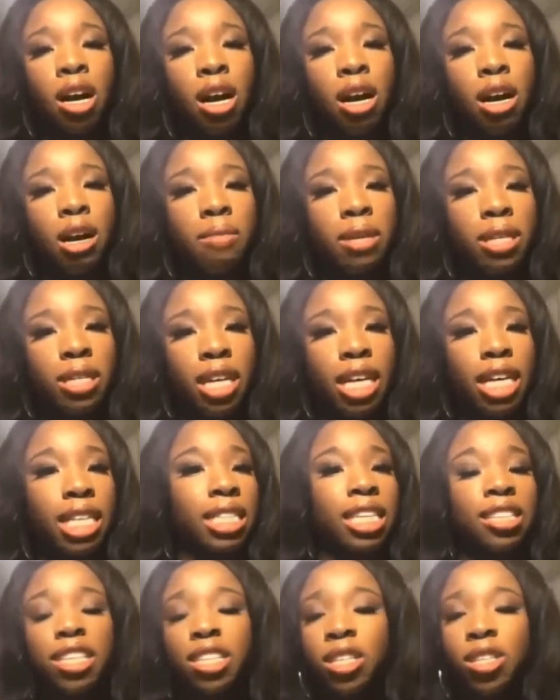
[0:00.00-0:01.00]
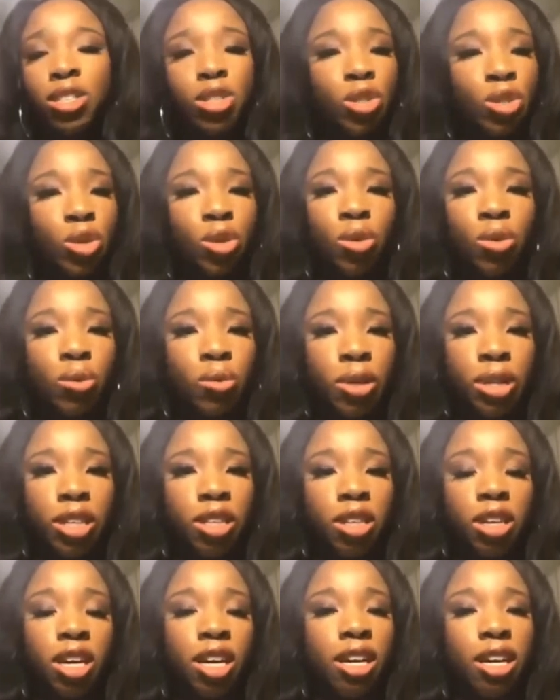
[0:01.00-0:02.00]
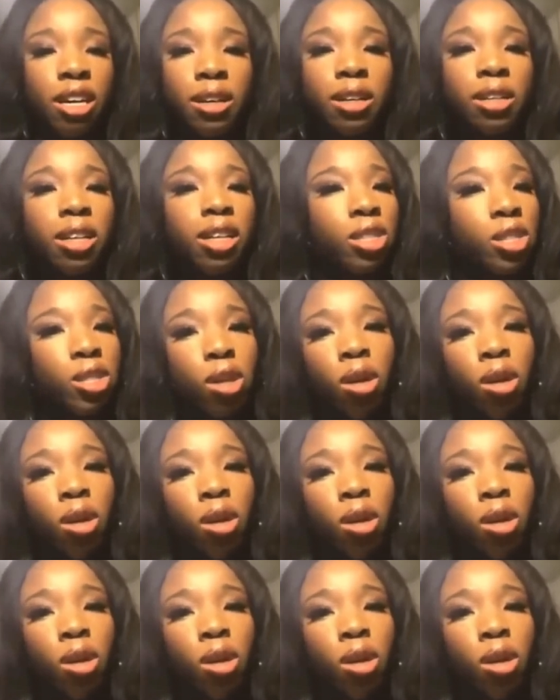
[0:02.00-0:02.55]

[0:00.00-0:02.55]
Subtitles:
It has nothing to do with assault.